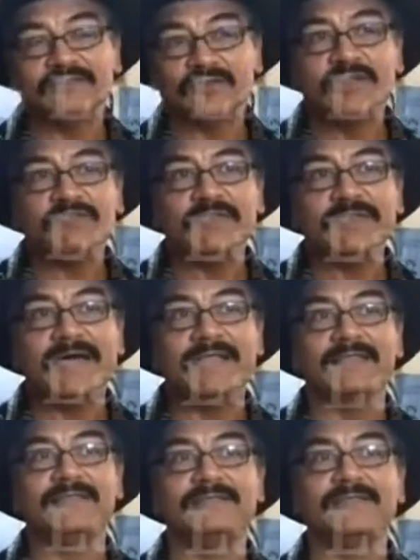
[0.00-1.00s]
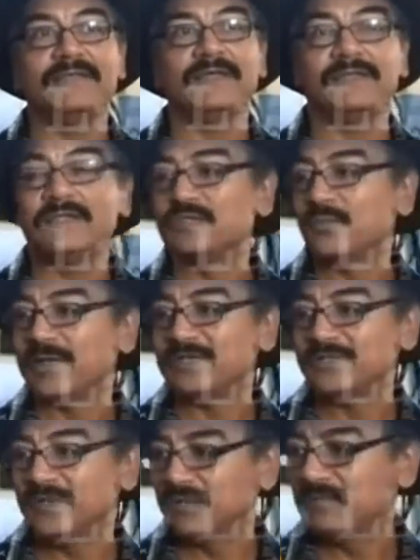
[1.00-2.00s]
going first to learn English and
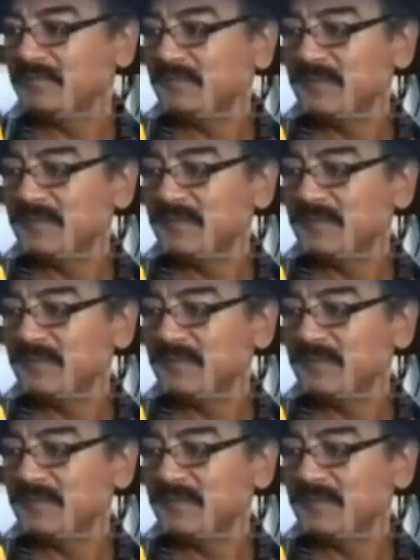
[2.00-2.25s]
I take